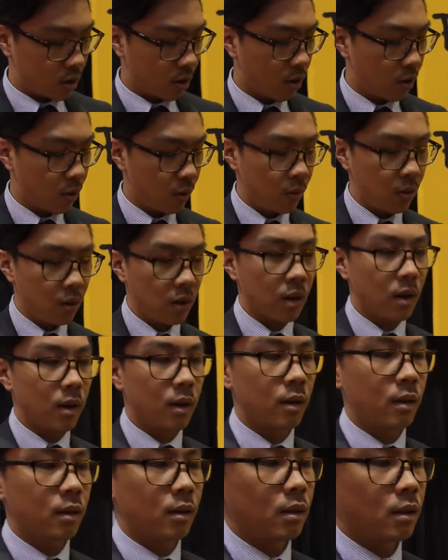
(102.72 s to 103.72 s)
So
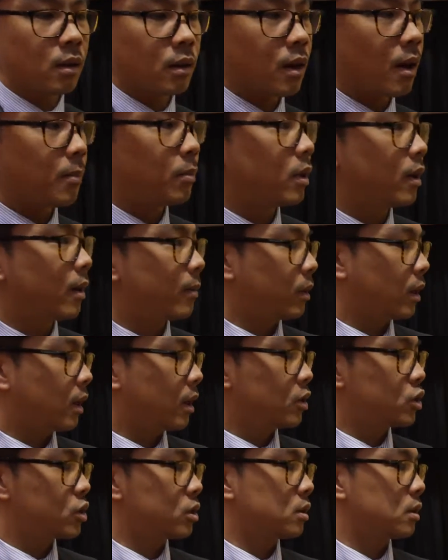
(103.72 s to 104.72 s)
there are a couple of
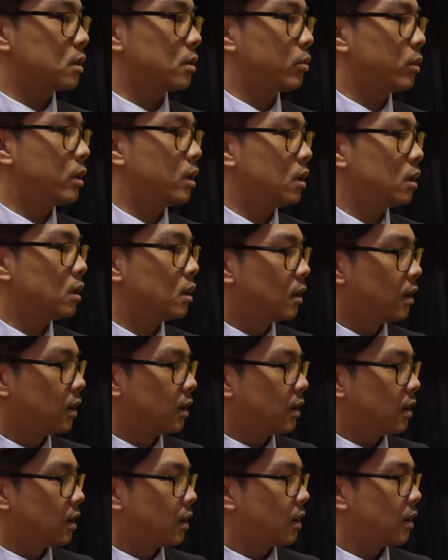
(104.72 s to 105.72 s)
applications that we
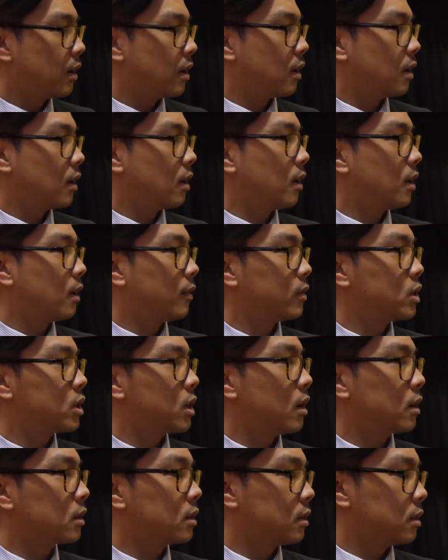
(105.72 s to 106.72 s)
have
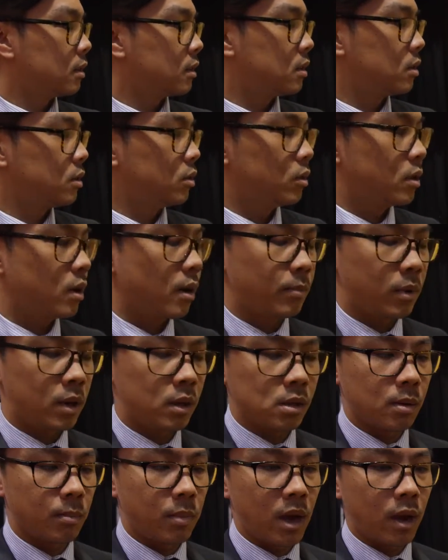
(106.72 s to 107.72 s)
talked to
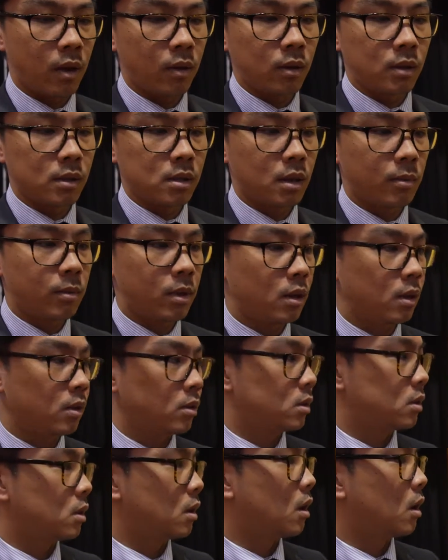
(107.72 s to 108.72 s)
companies about. Some of
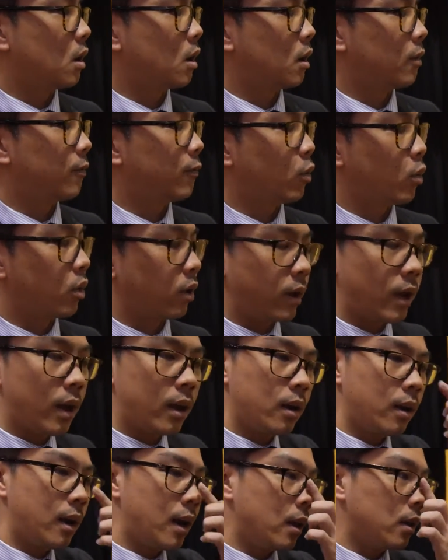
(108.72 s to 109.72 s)
those are for
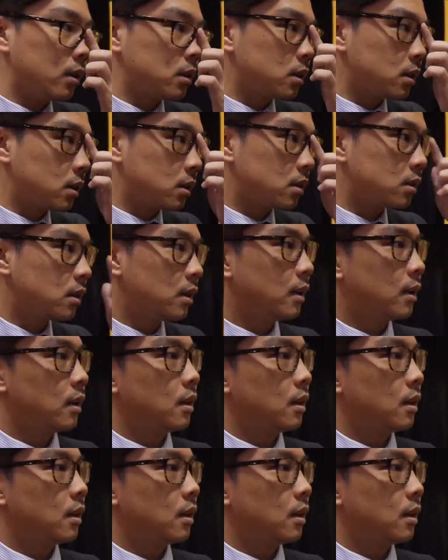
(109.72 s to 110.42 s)
gait analysis,